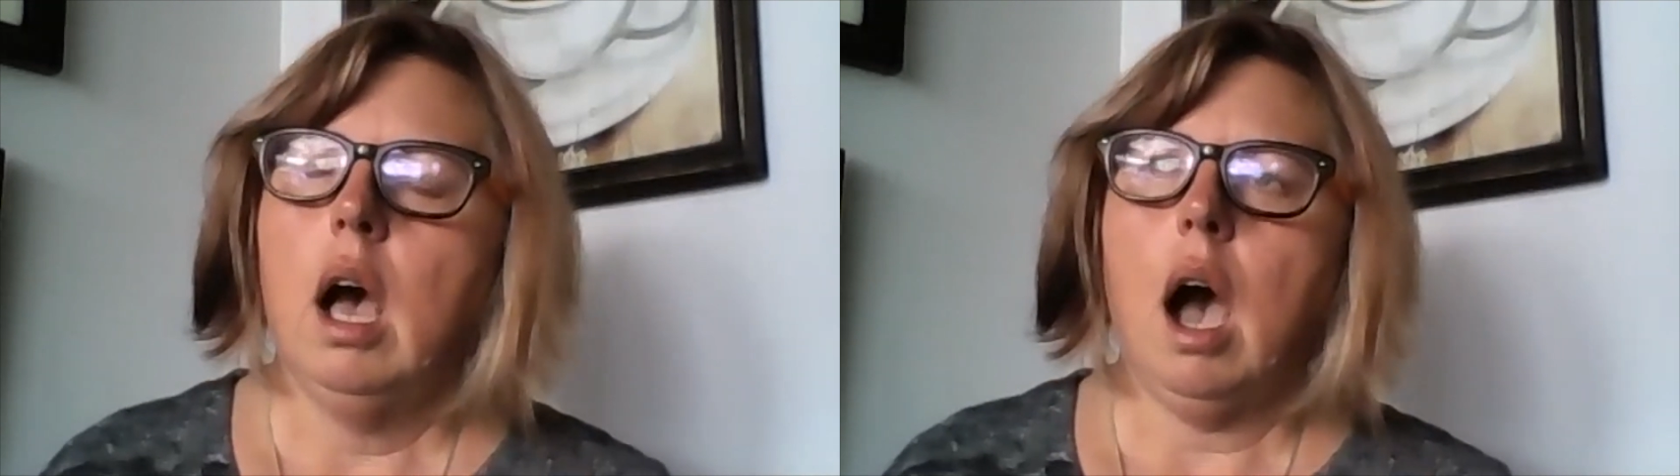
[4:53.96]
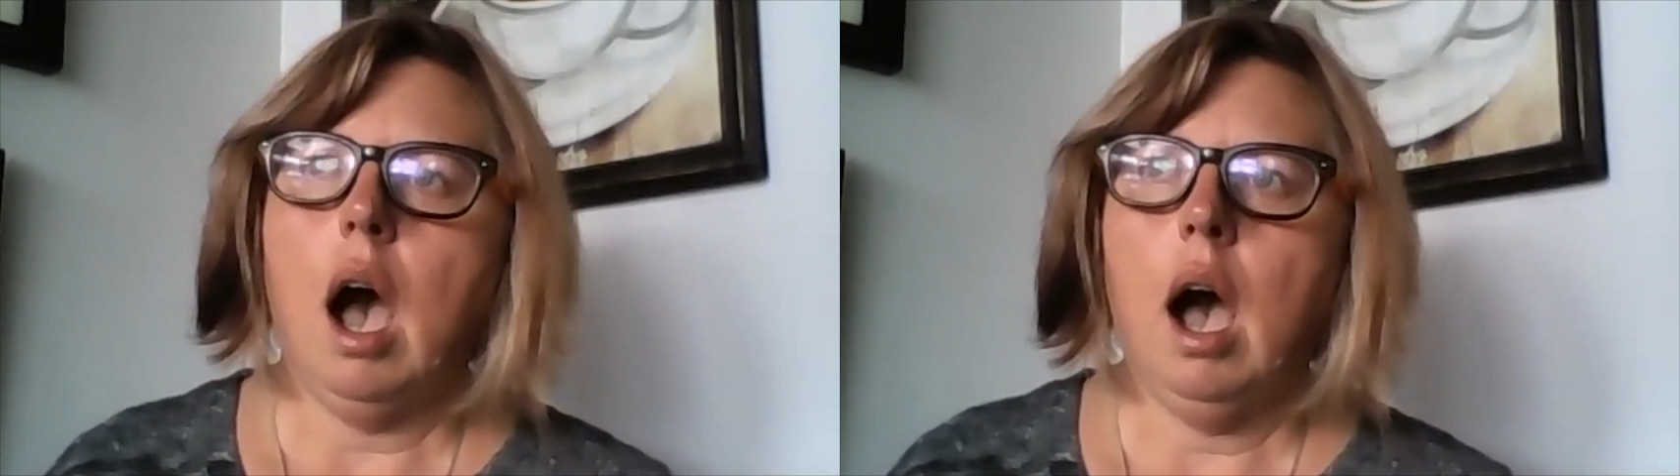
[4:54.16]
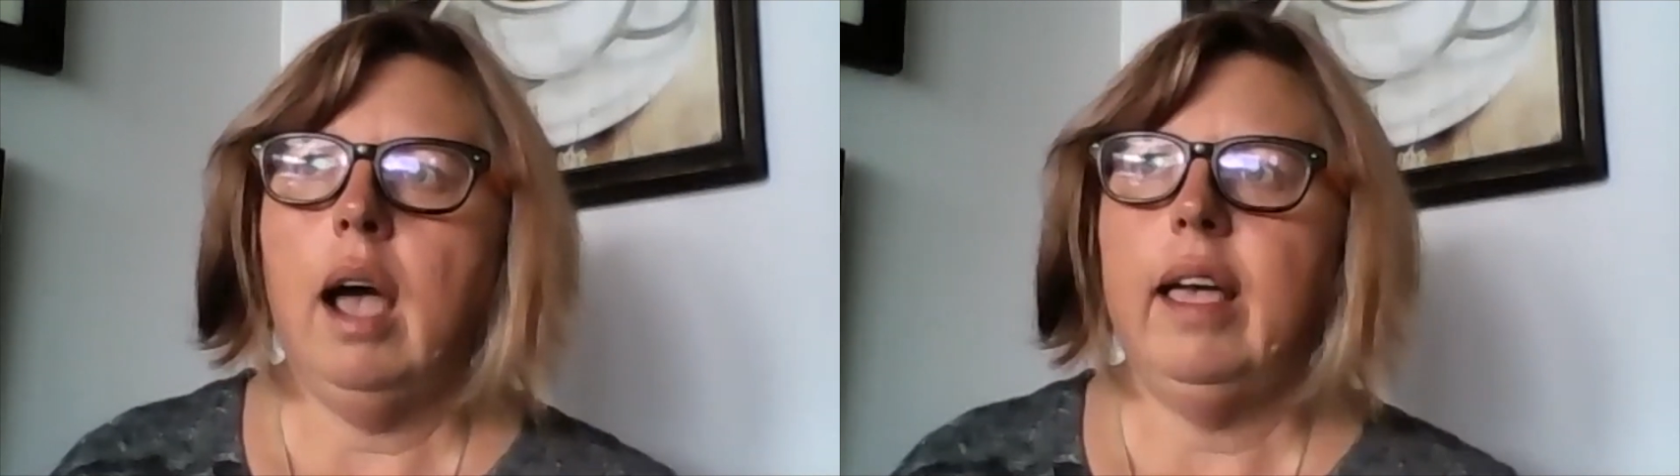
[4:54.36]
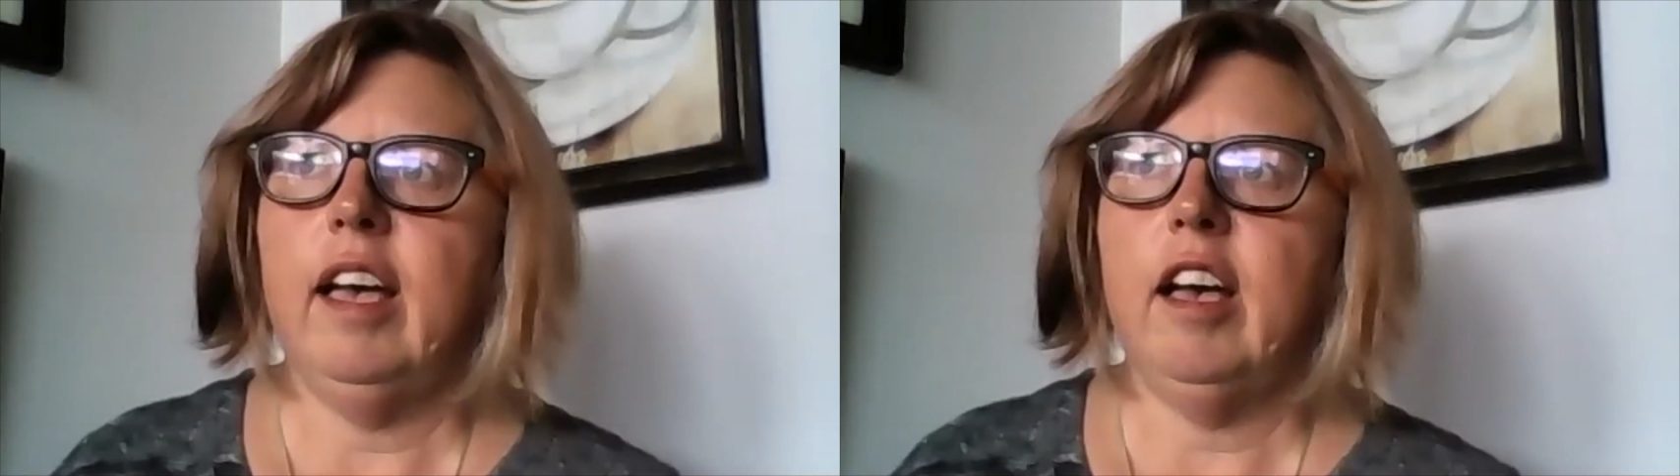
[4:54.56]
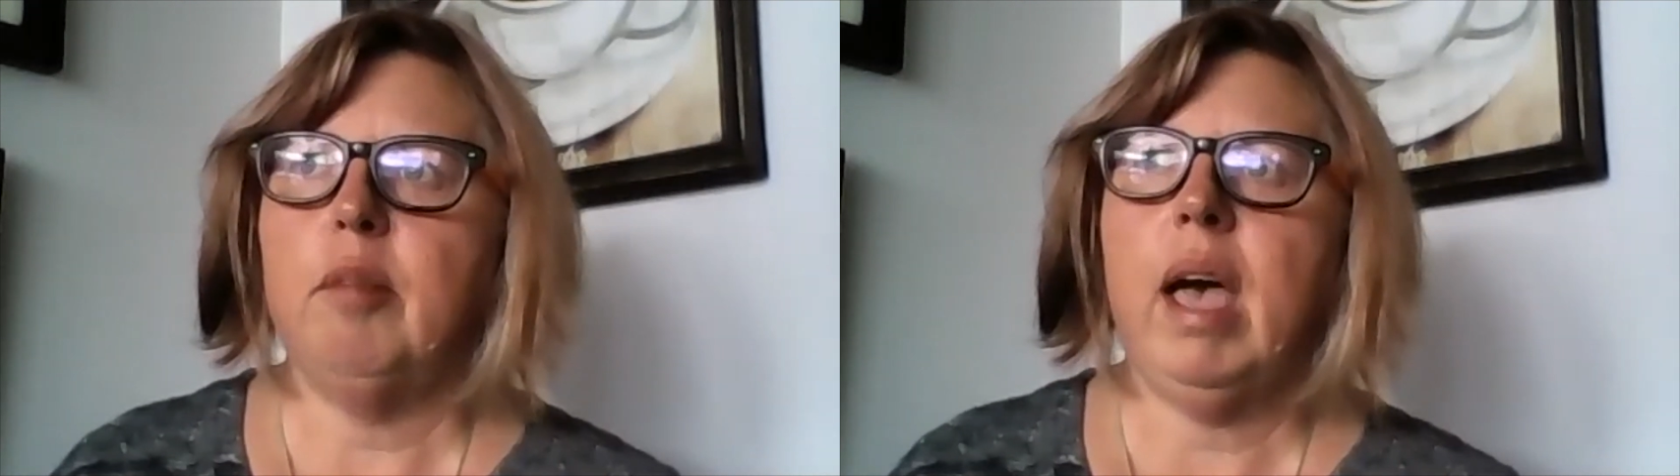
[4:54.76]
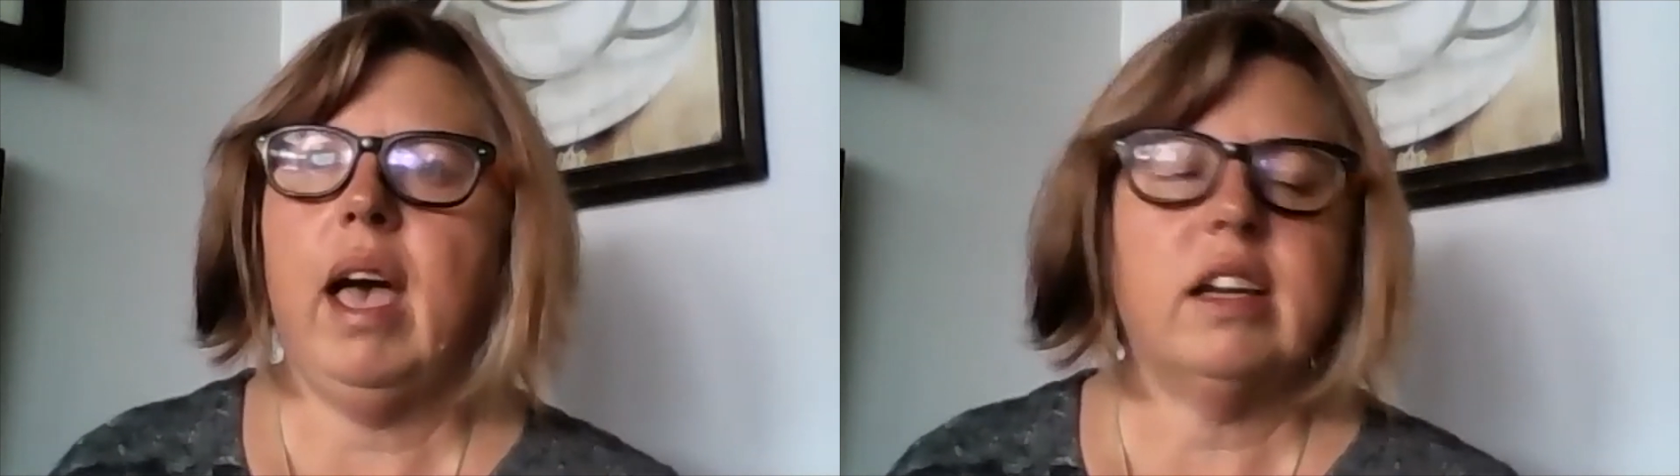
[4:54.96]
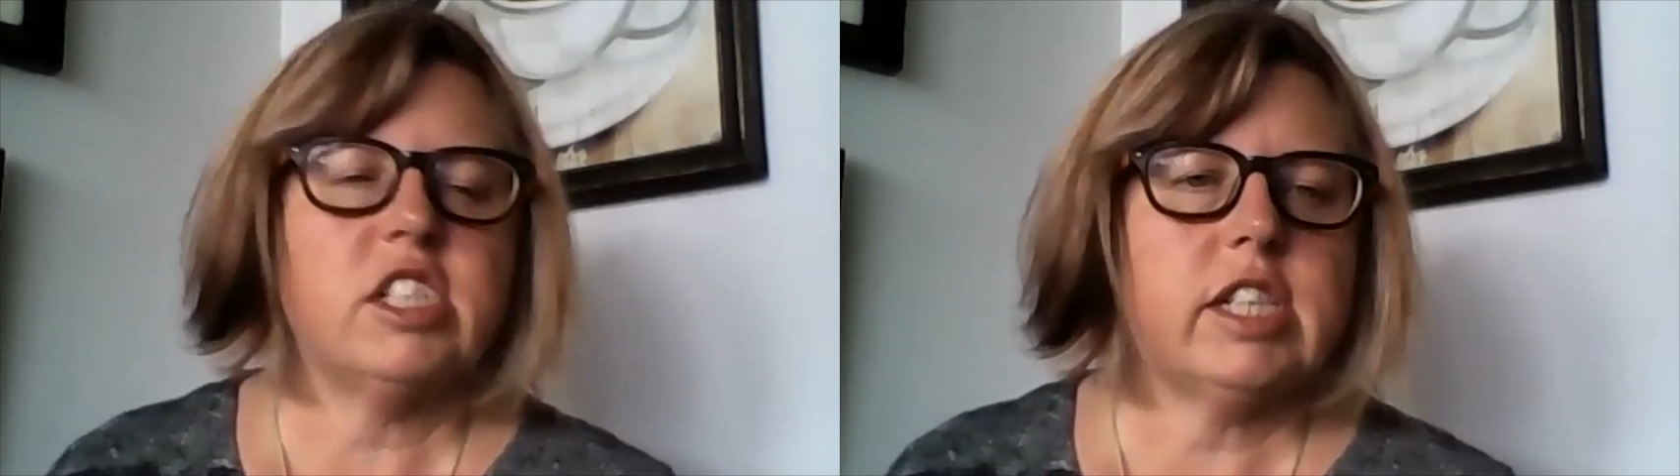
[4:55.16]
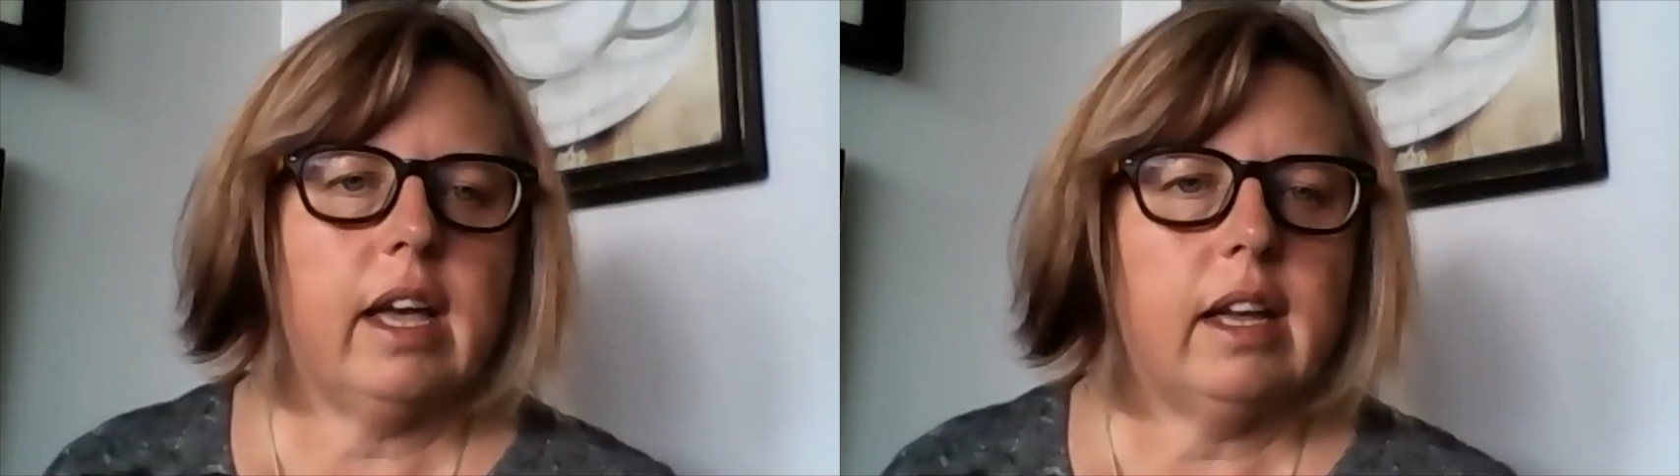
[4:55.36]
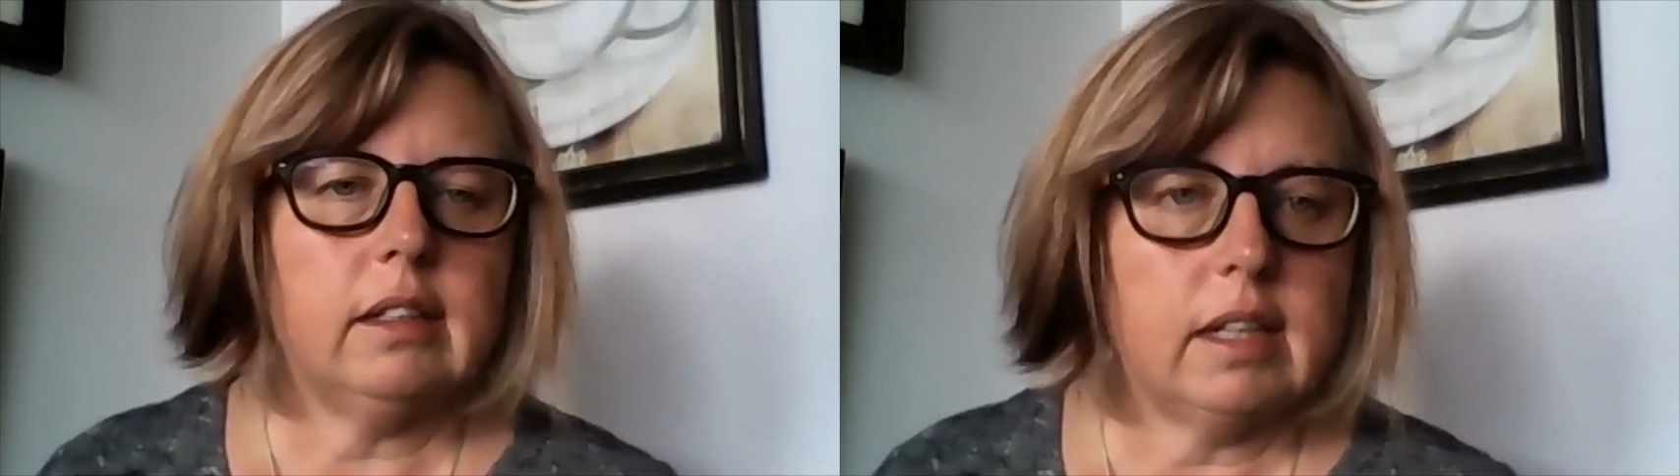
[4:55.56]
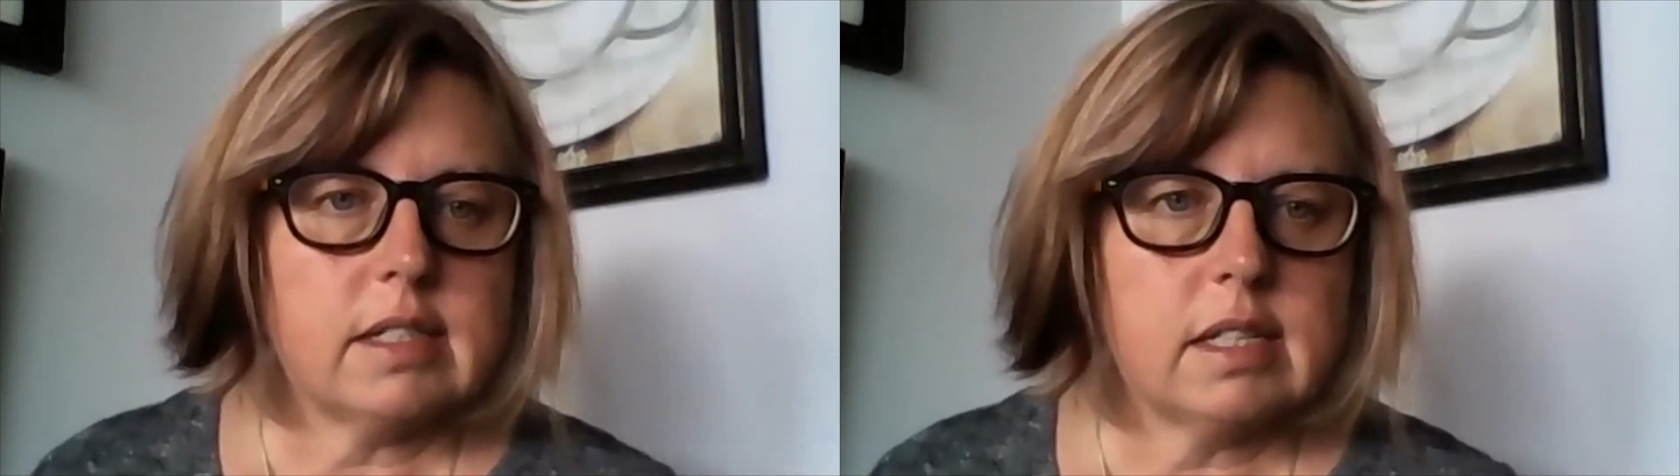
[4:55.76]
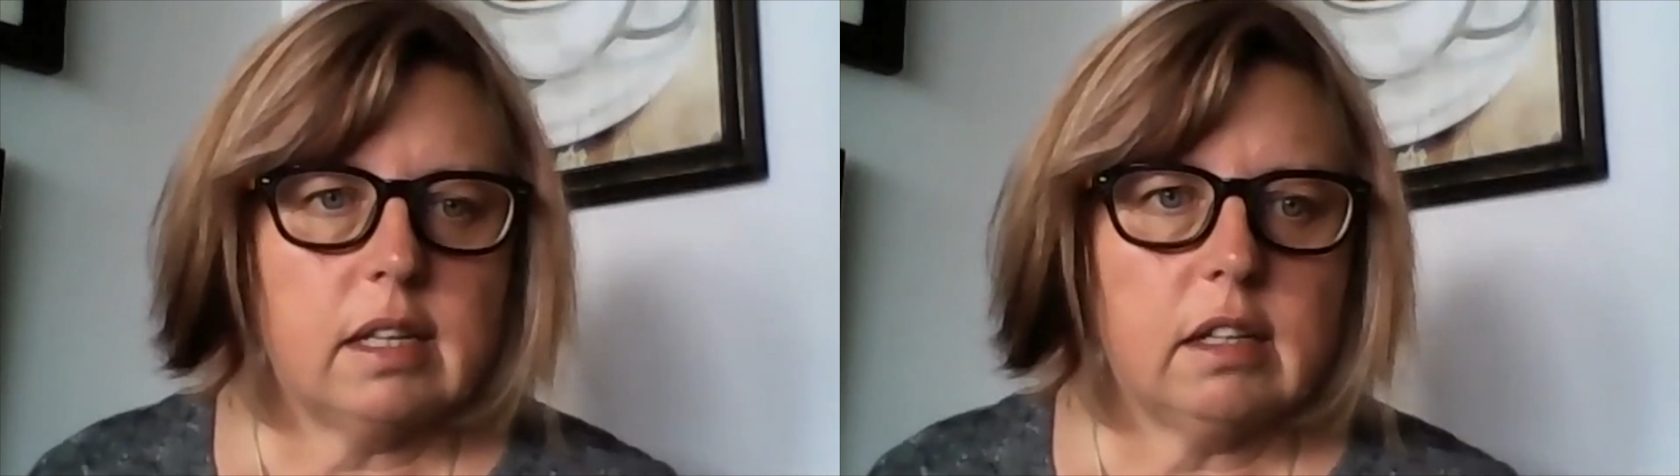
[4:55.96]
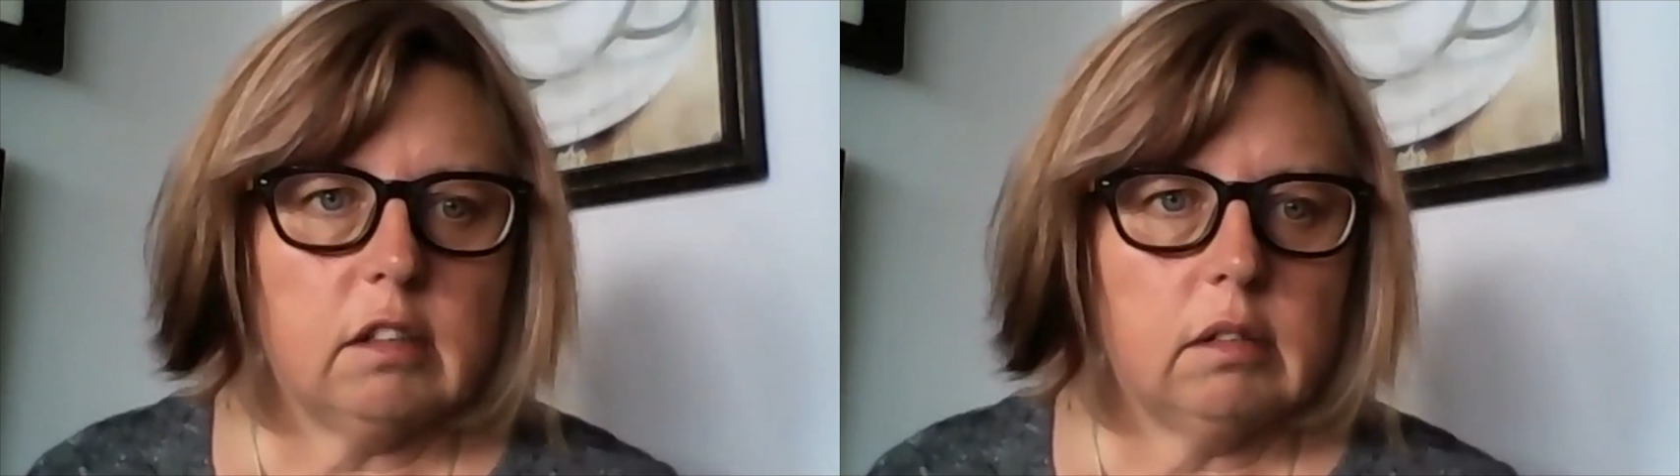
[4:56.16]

I am #Let's Heal,